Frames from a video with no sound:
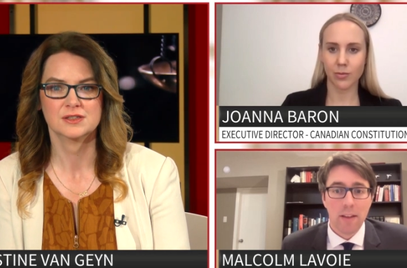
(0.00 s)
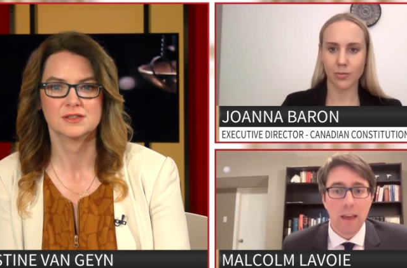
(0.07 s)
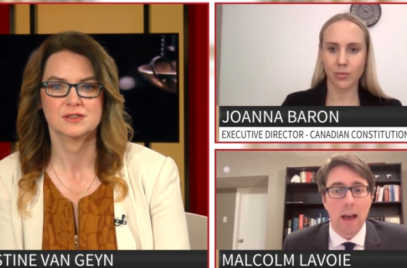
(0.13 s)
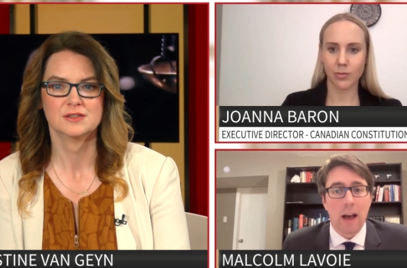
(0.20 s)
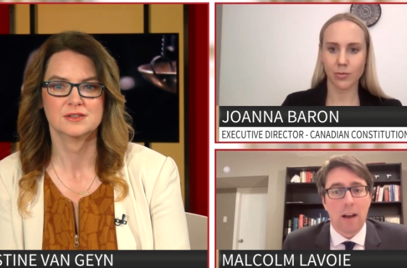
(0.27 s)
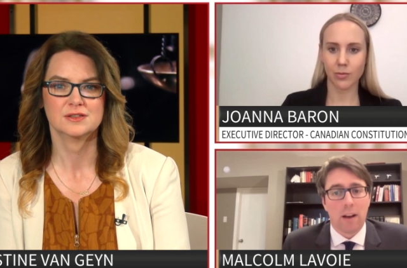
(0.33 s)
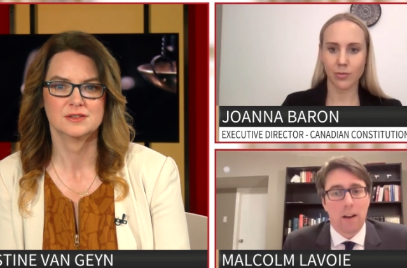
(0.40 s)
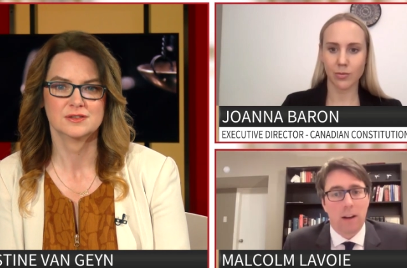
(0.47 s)

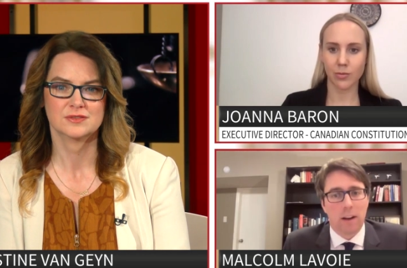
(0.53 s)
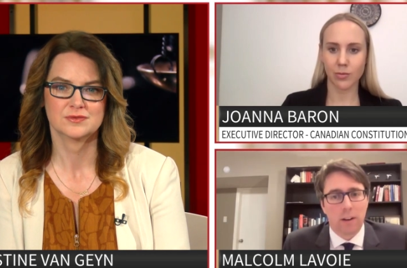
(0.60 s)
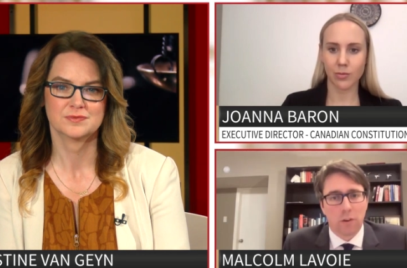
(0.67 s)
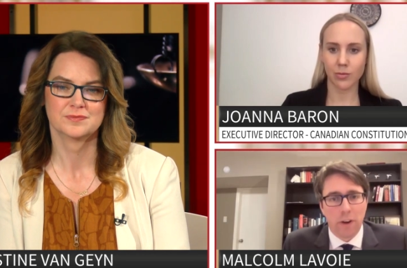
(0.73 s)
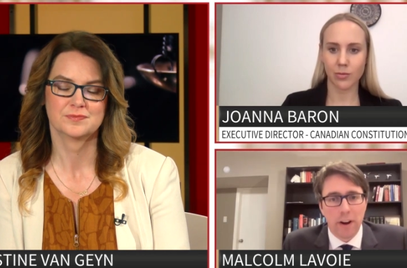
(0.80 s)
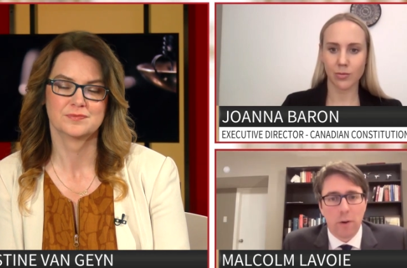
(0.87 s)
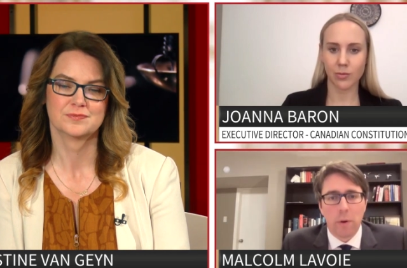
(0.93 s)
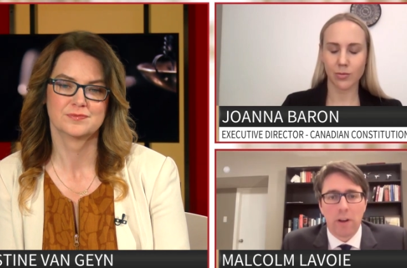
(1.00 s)
Speaker 1: Yeah,
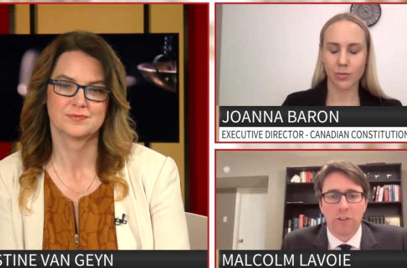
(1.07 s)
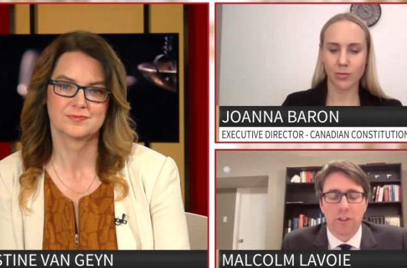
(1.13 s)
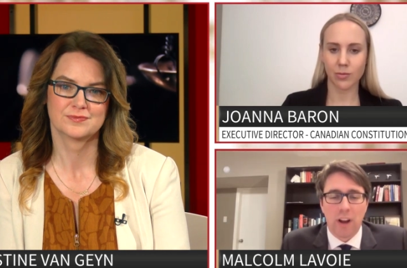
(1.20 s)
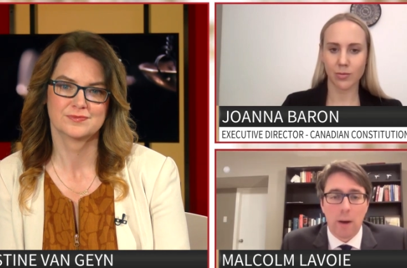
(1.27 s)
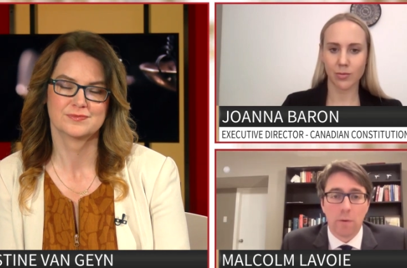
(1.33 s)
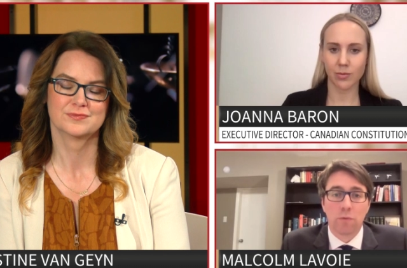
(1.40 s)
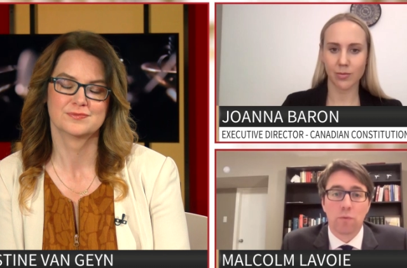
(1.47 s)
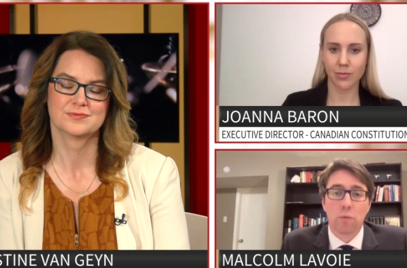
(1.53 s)
great question. I
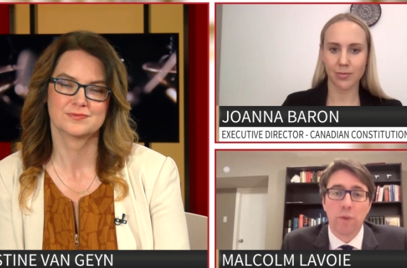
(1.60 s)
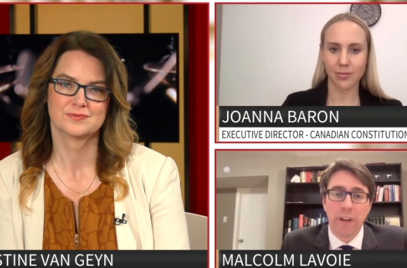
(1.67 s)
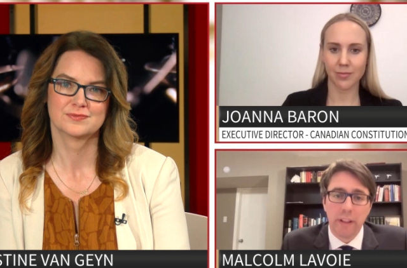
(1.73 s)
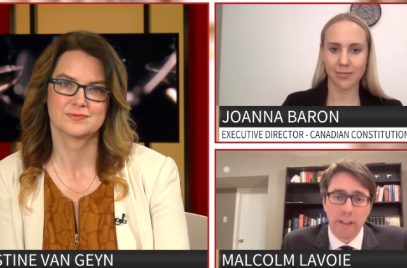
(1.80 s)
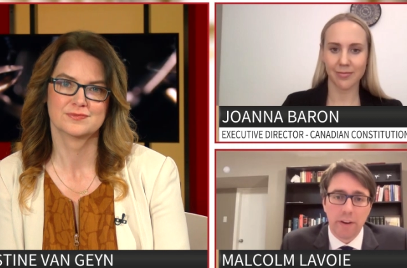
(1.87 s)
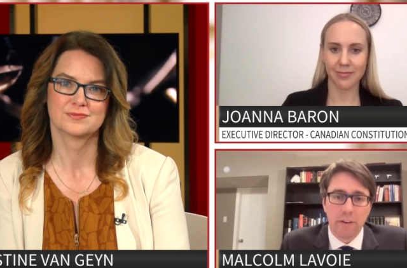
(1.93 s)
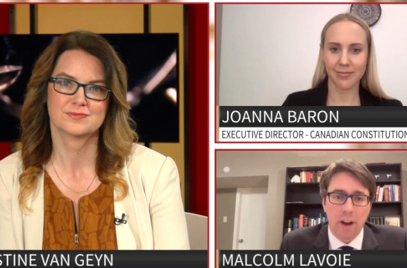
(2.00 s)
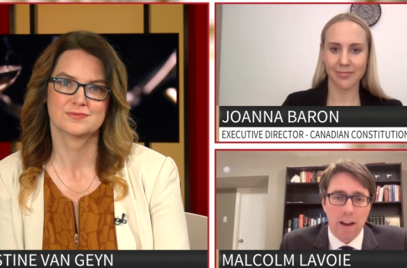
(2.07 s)
was
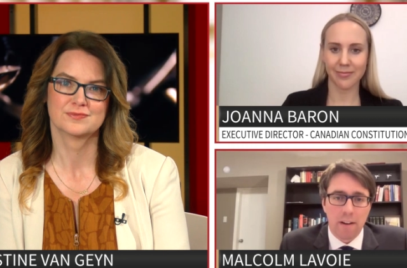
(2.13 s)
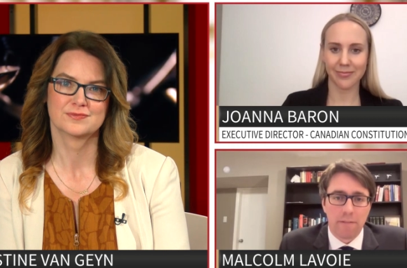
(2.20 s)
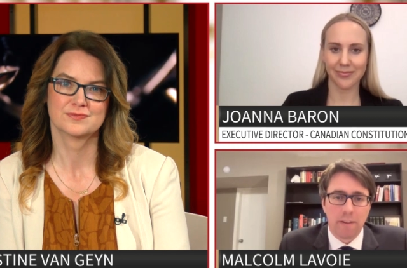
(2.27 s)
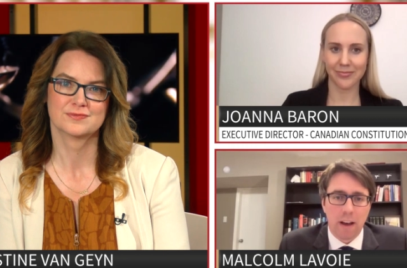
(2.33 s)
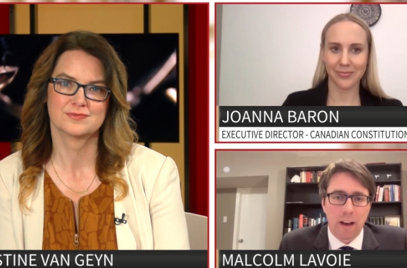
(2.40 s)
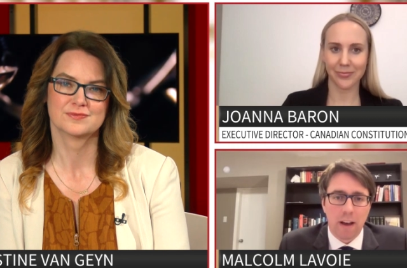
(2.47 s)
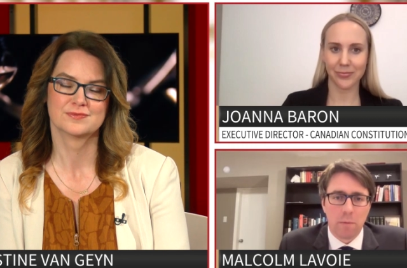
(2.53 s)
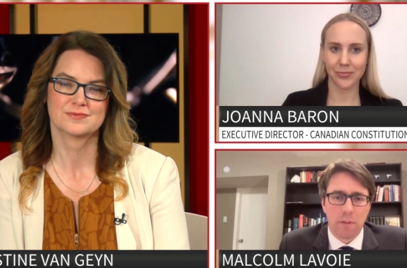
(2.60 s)
really
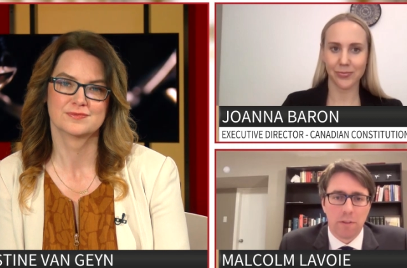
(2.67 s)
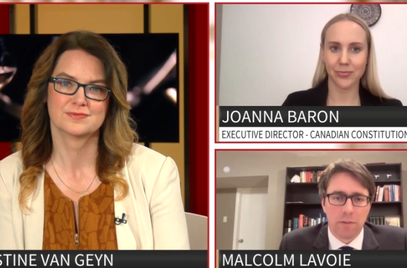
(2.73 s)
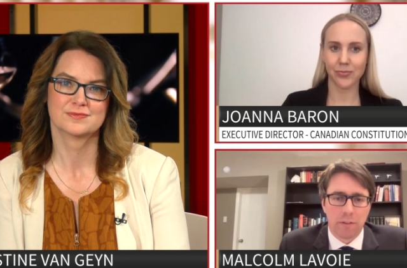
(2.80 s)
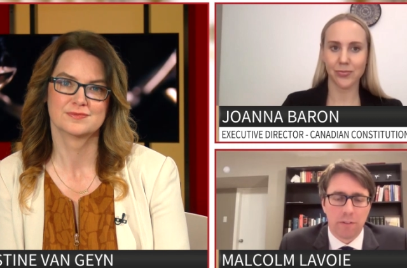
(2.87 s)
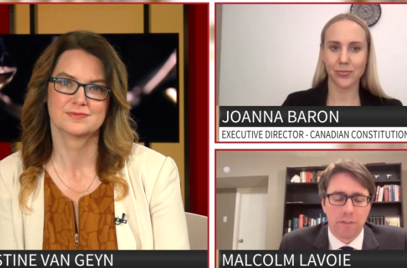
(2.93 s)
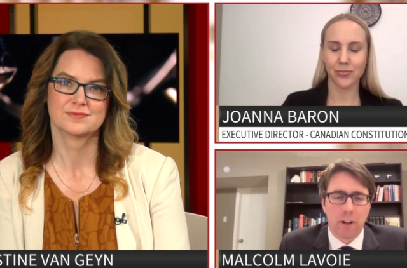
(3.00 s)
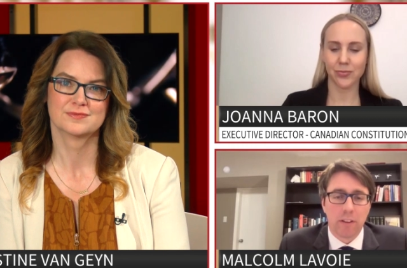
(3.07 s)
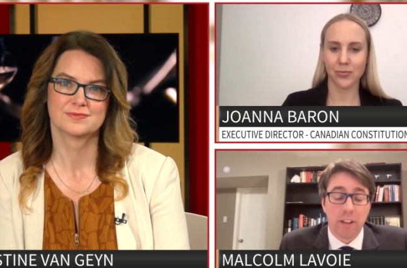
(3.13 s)
gratified with the
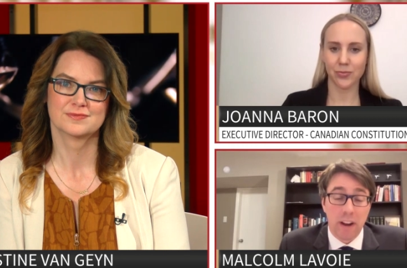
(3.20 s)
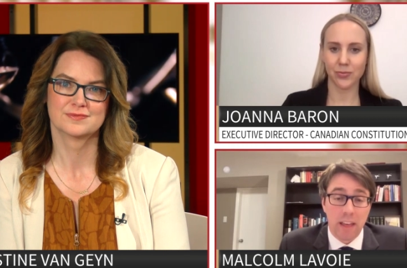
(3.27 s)
result,